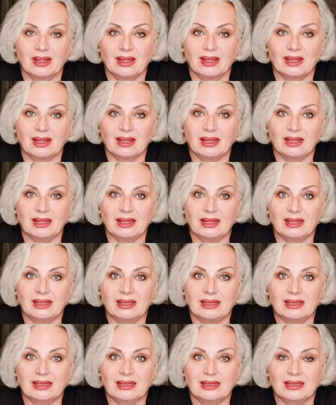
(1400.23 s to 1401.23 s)

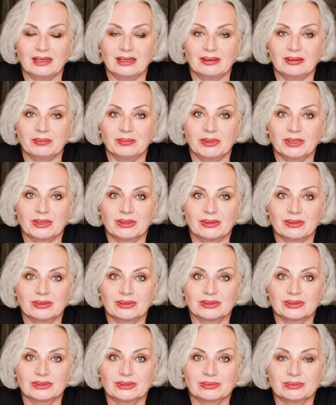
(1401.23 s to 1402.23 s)
uh,
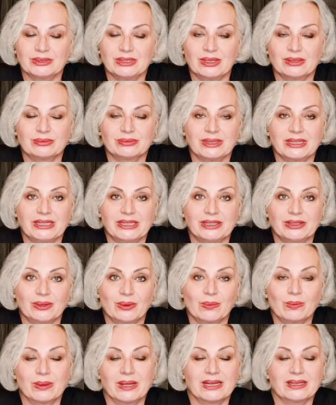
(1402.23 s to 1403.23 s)
because we don't really know
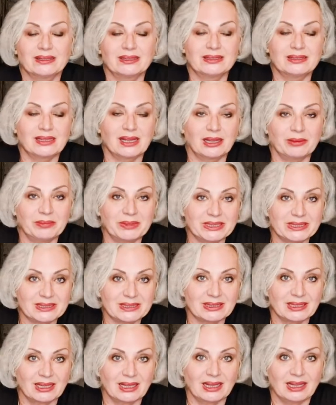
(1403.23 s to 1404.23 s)
when the time is.
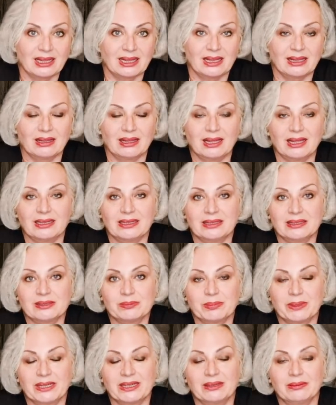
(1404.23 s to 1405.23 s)
And it's
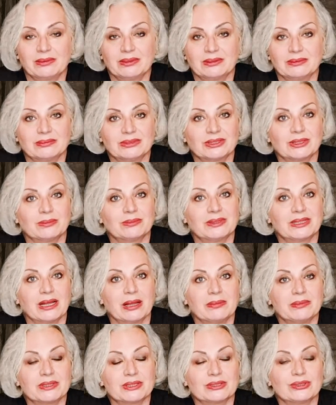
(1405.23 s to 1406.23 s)
better
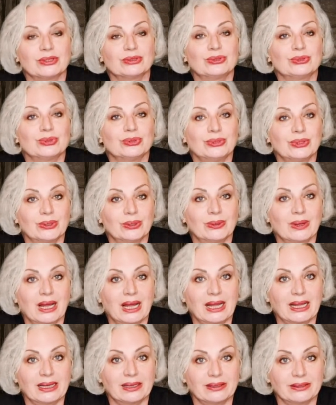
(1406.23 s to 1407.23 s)
sometimes not to know
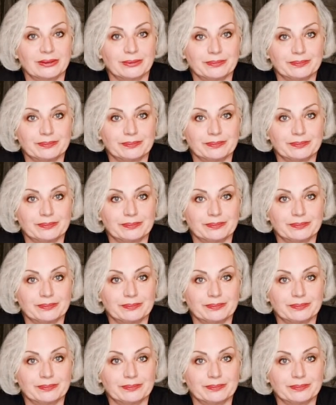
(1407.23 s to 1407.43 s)
either.